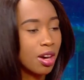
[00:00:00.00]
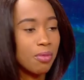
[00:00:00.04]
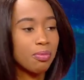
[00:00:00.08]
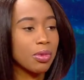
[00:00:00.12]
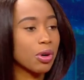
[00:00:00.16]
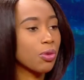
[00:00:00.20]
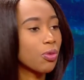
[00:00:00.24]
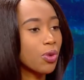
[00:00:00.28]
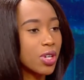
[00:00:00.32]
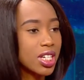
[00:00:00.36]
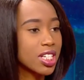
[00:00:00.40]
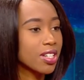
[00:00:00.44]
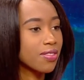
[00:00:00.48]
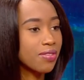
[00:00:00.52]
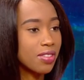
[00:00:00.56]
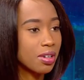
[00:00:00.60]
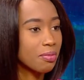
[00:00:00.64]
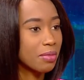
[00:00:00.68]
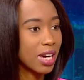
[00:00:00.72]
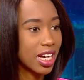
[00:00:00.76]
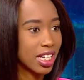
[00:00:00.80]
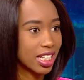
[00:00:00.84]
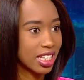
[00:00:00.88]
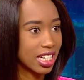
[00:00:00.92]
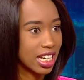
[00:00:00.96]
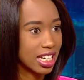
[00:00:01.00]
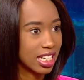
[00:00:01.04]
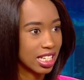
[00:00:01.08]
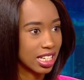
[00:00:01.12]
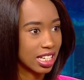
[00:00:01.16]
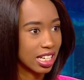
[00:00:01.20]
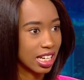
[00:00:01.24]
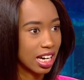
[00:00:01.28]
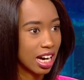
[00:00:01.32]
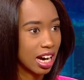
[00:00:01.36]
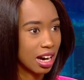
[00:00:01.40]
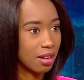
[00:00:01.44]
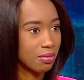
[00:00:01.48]
But what if the money
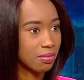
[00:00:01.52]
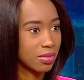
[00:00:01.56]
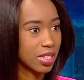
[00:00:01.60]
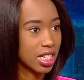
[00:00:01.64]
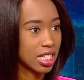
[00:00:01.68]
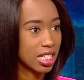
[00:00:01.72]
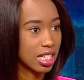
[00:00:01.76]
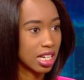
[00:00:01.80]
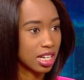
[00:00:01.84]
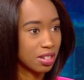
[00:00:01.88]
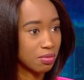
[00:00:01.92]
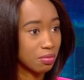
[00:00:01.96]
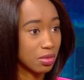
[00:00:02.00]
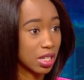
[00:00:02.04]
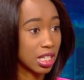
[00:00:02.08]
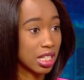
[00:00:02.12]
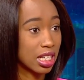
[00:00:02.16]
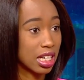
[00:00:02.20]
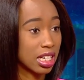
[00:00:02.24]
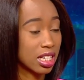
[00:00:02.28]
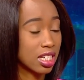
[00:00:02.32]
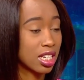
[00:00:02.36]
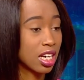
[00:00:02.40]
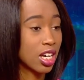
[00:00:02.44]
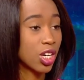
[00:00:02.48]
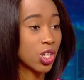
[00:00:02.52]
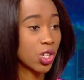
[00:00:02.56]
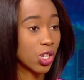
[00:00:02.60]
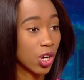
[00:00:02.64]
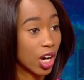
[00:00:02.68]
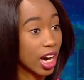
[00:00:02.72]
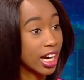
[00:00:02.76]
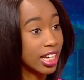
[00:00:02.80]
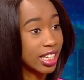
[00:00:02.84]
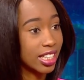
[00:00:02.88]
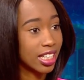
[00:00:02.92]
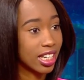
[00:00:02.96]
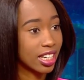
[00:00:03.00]
doesn't come? Does that mean that your
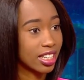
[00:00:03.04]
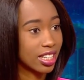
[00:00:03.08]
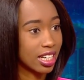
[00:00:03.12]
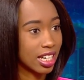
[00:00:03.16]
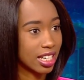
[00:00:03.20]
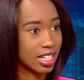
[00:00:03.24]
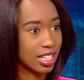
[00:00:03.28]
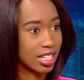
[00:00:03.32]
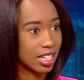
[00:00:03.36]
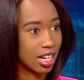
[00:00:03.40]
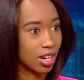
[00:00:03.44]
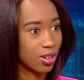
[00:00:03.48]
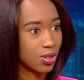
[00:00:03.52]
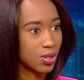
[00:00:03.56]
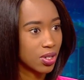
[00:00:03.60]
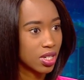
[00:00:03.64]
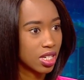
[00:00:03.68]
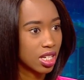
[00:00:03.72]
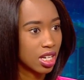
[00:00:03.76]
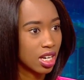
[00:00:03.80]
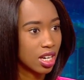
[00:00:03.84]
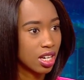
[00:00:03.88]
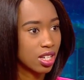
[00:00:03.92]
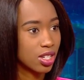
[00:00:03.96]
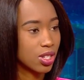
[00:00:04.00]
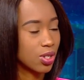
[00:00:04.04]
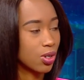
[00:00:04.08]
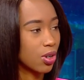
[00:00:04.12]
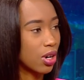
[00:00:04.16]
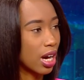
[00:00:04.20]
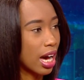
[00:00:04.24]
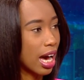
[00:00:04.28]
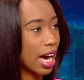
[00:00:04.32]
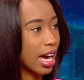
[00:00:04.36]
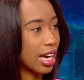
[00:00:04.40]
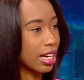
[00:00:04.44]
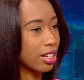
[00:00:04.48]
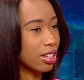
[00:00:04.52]
idea dies out? Mm-hmm. So
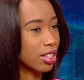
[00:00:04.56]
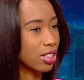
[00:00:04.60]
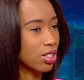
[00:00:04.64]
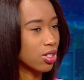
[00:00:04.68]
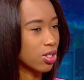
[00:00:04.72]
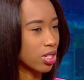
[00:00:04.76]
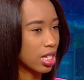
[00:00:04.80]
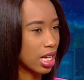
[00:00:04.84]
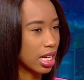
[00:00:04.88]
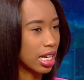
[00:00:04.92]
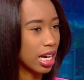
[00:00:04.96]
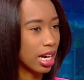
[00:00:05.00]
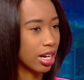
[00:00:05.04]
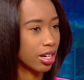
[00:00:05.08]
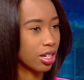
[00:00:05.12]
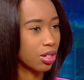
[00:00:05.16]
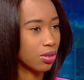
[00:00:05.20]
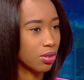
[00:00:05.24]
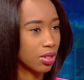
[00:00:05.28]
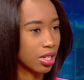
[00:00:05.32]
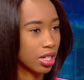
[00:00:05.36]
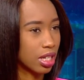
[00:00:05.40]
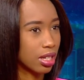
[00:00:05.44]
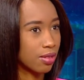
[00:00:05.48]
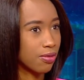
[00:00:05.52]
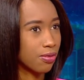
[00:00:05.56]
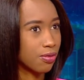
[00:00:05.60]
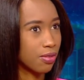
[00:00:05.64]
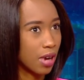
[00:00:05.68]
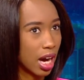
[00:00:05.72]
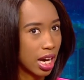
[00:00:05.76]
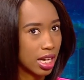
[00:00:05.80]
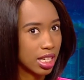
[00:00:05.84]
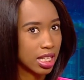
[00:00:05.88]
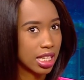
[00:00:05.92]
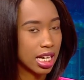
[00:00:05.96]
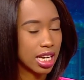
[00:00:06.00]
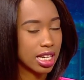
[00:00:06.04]
I totally agree with the
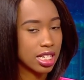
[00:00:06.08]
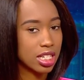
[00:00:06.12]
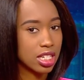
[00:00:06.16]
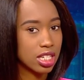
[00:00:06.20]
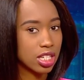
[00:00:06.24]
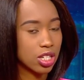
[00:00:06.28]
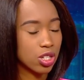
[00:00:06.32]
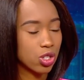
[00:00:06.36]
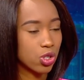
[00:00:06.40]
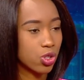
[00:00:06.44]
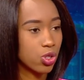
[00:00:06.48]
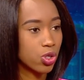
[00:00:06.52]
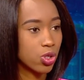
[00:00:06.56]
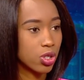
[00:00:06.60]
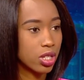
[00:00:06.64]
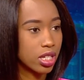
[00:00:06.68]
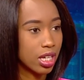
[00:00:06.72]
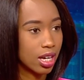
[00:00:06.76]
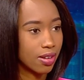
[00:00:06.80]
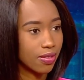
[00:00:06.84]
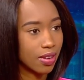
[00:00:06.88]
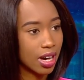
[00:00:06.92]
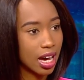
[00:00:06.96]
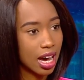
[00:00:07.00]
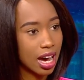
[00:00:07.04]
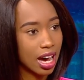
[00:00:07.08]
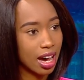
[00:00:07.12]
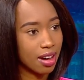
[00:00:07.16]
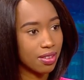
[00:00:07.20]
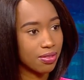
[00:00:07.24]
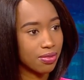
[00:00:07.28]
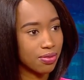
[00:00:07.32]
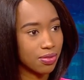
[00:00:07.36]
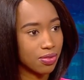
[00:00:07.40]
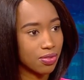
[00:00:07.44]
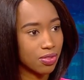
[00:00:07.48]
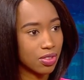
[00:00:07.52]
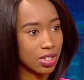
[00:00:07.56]
fact that you should never have
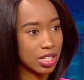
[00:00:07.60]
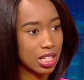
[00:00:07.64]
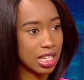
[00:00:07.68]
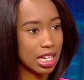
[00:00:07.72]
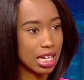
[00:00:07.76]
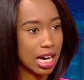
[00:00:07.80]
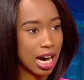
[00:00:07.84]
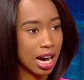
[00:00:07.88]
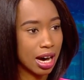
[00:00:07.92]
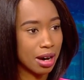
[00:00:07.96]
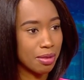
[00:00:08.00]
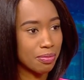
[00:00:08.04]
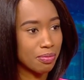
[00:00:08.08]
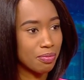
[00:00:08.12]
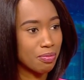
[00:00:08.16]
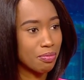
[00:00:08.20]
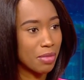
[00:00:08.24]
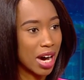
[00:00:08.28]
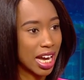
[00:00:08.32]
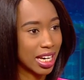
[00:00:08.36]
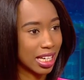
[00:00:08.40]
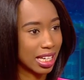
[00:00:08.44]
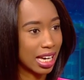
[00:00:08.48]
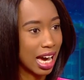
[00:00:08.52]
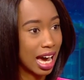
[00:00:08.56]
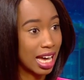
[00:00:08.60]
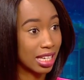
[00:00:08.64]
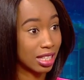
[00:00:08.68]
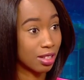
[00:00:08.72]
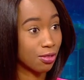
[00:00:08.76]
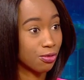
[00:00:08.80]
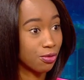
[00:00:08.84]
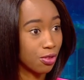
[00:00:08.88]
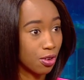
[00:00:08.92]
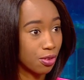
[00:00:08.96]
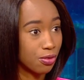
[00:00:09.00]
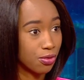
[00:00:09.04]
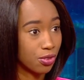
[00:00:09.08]
money at the
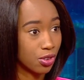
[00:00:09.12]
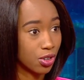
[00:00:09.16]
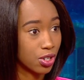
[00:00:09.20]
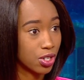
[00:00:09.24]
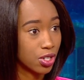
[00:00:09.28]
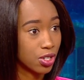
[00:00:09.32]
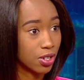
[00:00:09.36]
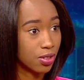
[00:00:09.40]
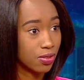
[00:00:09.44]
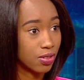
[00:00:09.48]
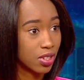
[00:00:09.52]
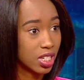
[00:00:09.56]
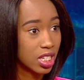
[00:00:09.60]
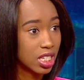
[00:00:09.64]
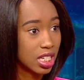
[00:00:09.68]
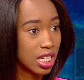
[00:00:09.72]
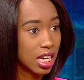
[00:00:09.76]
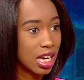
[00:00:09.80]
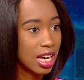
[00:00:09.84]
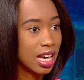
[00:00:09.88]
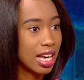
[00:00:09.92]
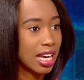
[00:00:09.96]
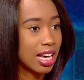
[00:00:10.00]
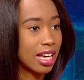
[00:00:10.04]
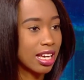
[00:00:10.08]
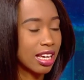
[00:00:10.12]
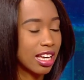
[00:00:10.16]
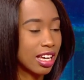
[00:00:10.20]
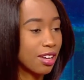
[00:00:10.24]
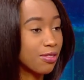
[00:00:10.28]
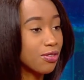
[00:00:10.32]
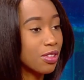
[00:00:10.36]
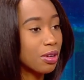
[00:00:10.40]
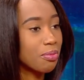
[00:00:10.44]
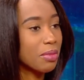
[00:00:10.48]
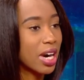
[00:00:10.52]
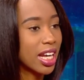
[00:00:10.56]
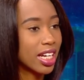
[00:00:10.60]
forefront of it. Mm. If
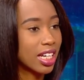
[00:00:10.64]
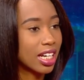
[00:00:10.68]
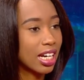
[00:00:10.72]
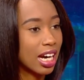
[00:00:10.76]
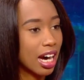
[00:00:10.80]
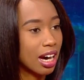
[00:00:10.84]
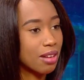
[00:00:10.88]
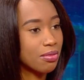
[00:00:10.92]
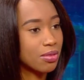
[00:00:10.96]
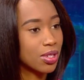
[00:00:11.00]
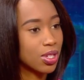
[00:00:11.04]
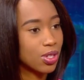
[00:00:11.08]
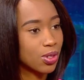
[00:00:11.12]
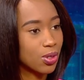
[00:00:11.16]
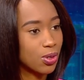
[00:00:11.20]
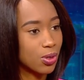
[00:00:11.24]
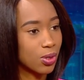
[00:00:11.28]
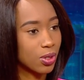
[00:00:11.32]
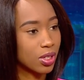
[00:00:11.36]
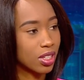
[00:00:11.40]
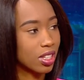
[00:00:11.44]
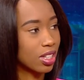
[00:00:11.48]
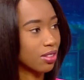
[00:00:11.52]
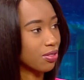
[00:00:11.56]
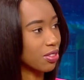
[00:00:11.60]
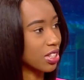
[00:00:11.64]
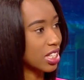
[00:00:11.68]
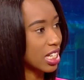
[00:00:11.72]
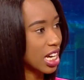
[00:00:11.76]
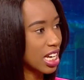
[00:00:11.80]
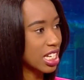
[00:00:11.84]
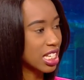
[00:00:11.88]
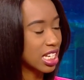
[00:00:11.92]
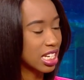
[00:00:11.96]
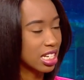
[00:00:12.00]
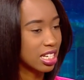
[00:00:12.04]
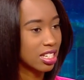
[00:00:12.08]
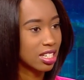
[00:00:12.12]
the money comes, cool. If it
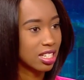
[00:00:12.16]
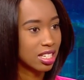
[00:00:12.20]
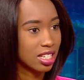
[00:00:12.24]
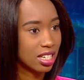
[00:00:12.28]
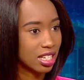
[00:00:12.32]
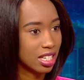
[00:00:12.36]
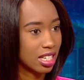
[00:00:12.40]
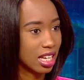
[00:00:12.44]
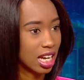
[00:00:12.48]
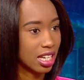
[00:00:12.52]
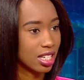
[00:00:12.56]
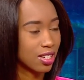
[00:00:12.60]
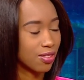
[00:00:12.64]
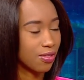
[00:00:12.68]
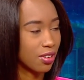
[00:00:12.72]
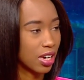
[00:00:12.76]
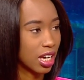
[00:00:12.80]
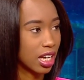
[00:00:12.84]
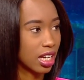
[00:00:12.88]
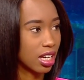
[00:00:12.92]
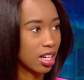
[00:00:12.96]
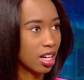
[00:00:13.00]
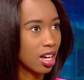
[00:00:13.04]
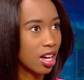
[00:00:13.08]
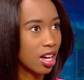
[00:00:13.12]
doesn't, that's fine.